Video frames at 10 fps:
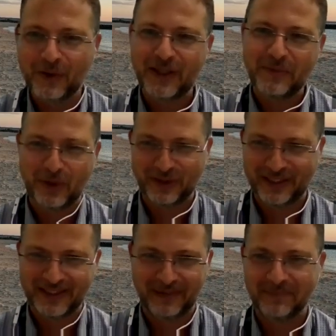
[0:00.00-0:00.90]
of the immune
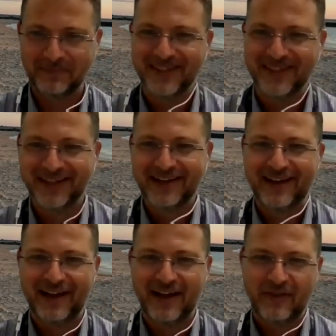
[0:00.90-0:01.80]
system,
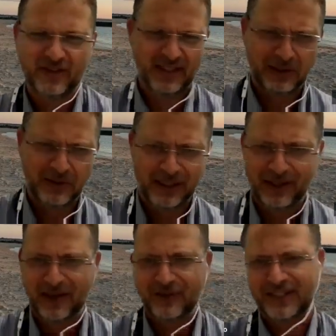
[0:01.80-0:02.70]
if it's hungry,
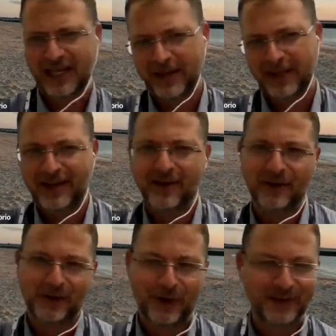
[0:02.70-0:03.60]
if it's happy
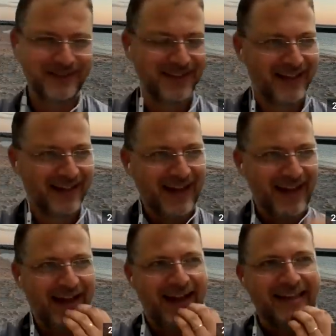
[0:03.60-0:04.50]
or not.
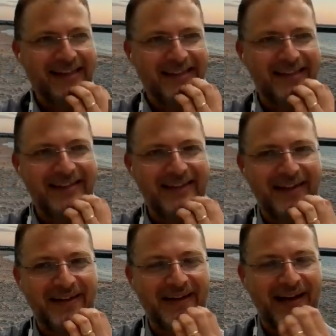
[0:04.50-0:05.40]
And
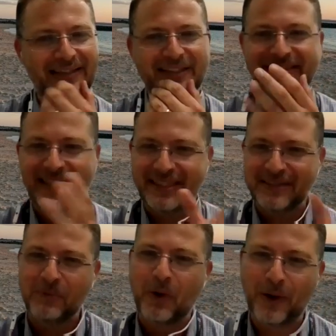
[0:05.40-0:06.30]

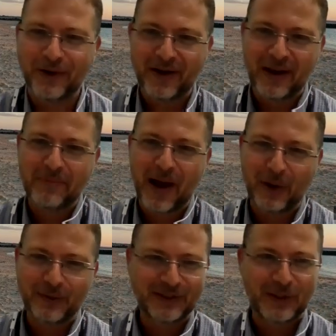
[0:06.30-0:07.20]
understanding more
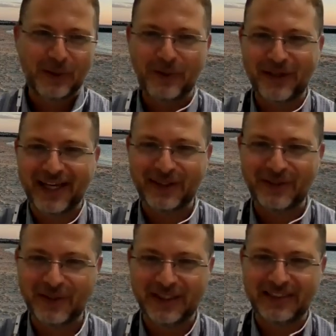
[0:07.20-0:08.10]
about this
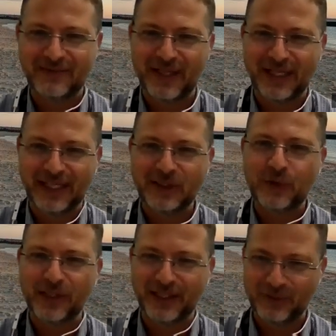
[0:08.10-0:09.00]
communication is very
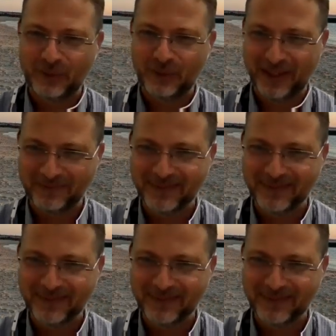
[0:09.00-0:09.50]
intriguing to me.